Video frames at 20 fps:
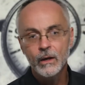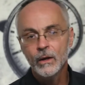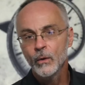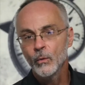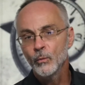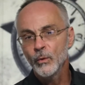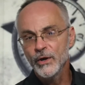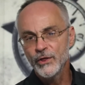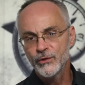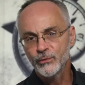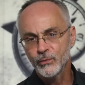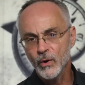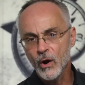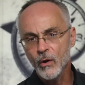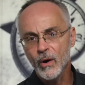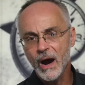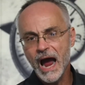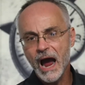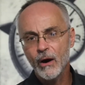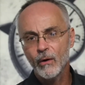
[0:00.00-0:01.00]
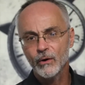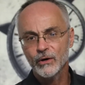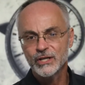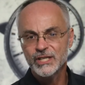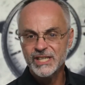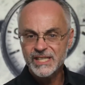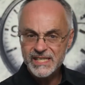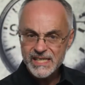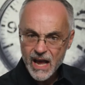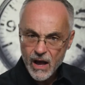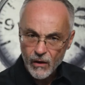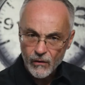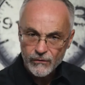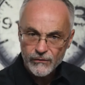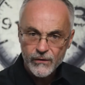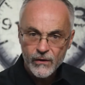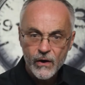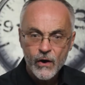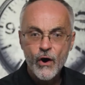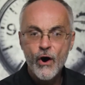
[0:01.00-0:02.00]
We throw our self
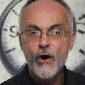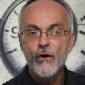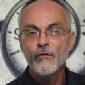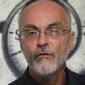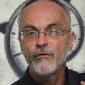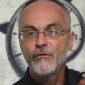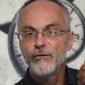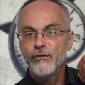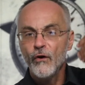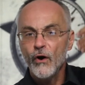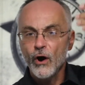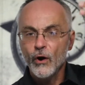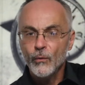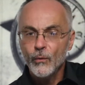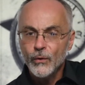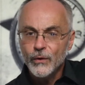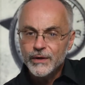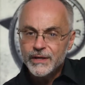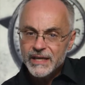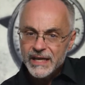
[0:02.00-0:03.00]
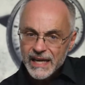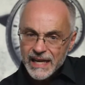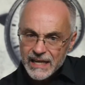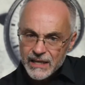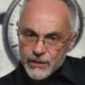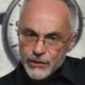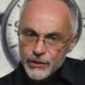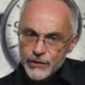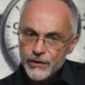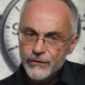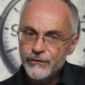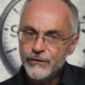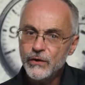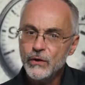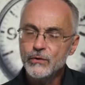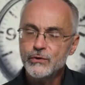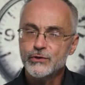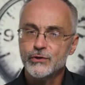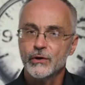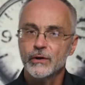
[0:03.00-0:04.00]
forward into the
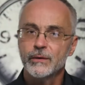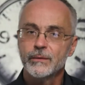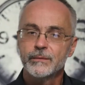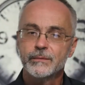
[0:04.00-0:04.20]
future